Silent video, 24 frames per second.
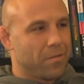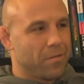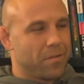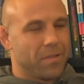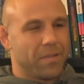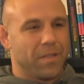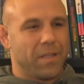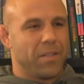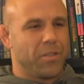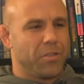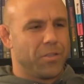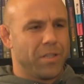the
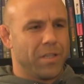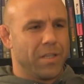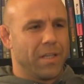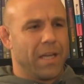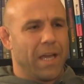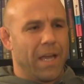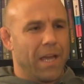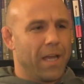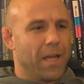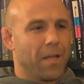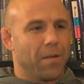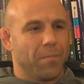day she
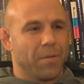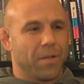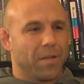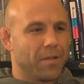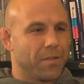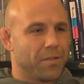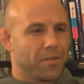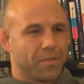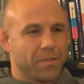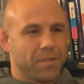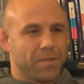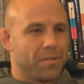can't
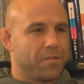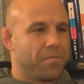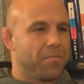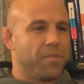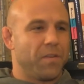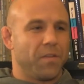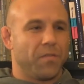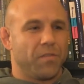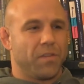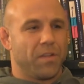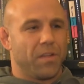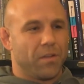because she's
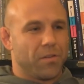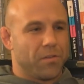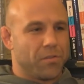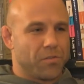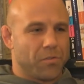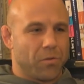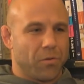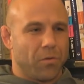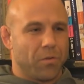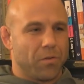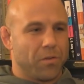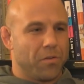50 years
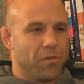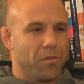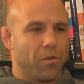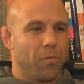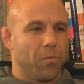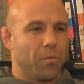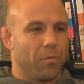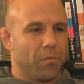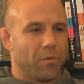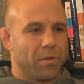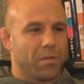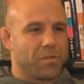old and no one
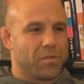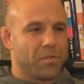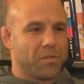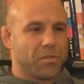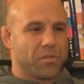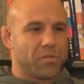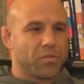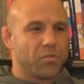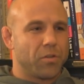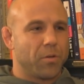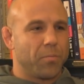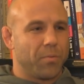yeah. wants her to
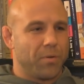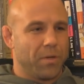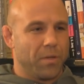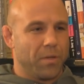strip